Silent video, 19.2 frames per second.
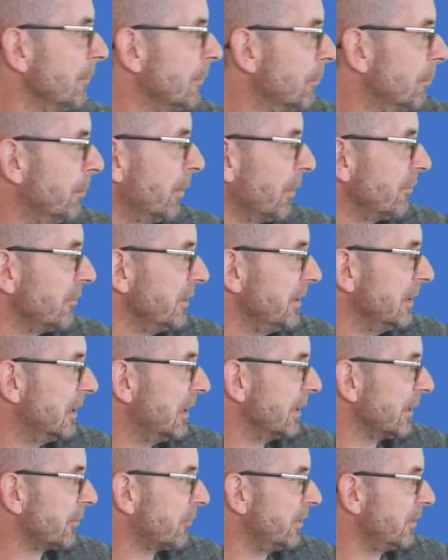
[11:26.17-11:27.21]
Mostly
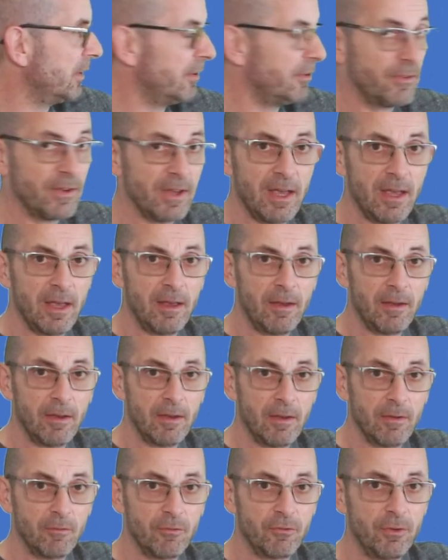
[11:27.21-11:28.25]
light greens there
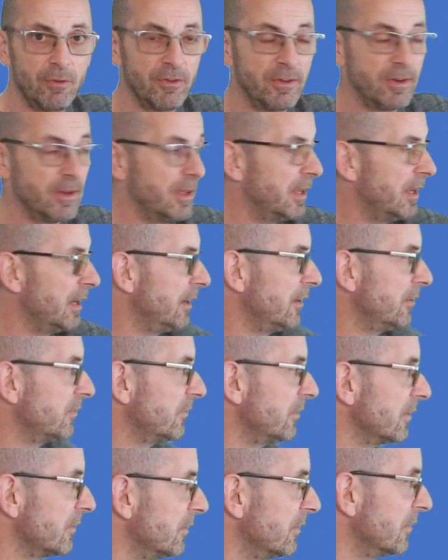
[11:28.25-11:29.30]
through the days,
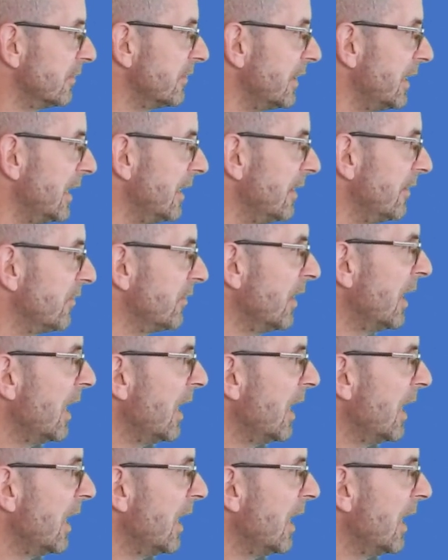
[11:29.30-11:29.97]
6 and 10s.